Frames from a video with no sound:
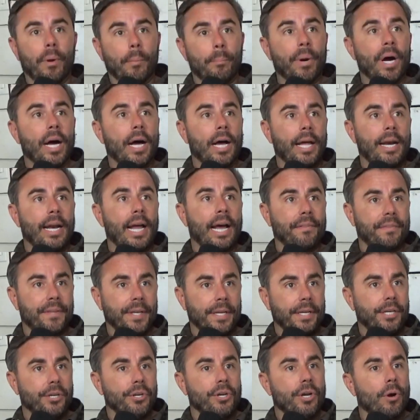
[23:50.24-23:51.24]
But I
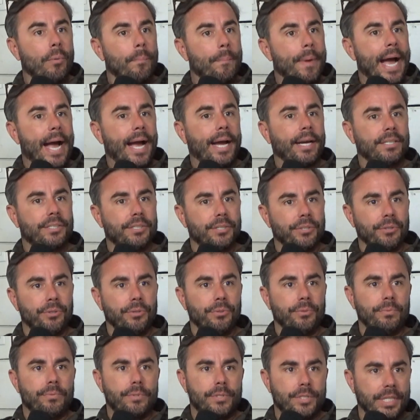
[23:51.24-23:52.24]
think you go back
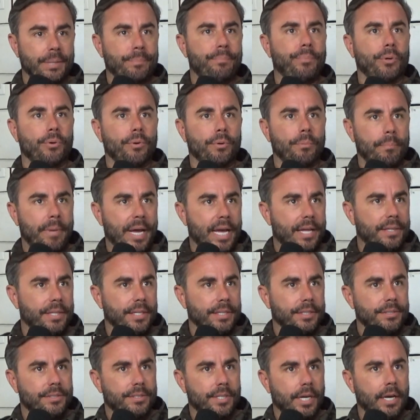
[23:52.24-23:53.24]
to simple
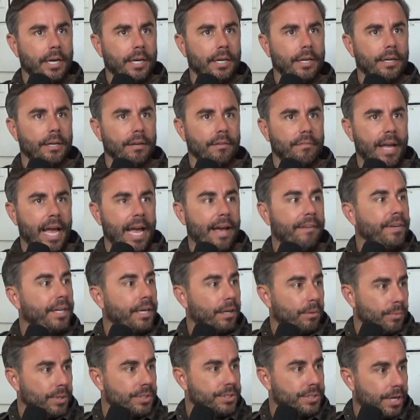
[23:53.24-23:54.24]
methods of having
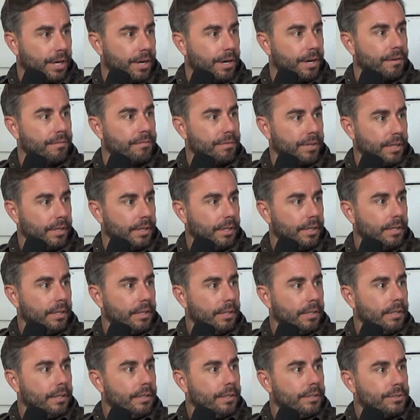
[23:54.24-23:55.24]
a reserve.
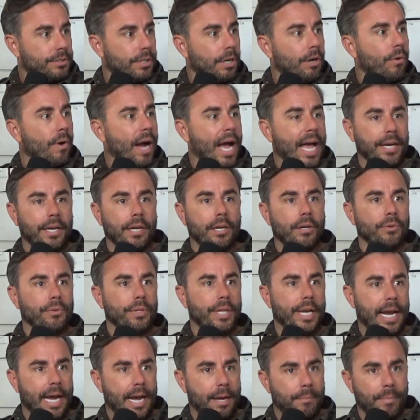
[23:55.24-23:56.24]
So I know
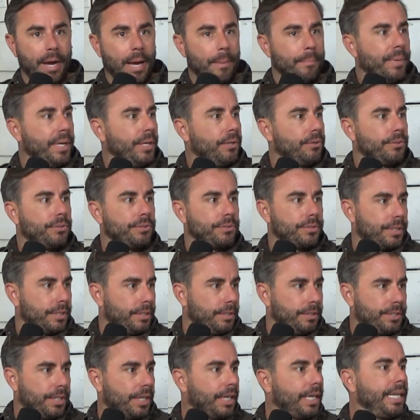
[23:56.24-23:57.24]
that my bills
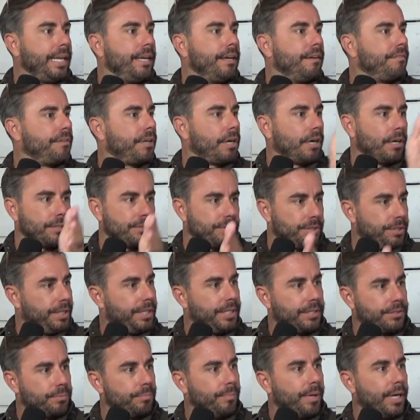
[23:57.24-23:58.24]
to live cost
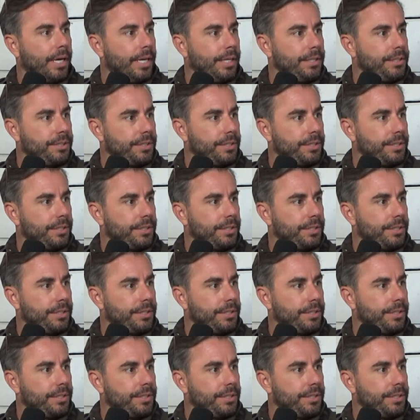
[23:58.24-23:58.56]
this much.